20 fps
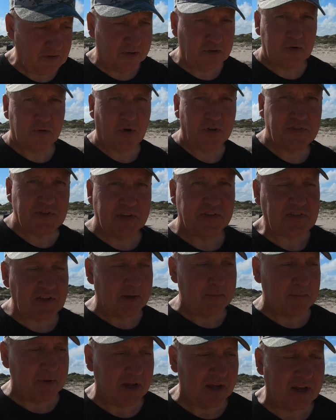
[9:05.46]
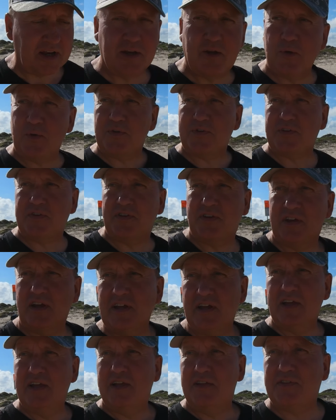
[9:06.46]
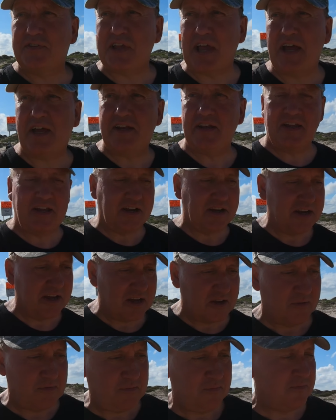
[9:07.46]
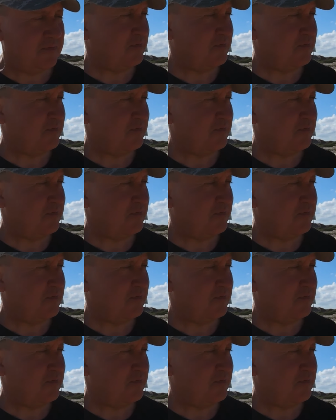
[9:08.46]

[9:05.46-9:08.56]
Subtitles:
Crossing some loose sand here now.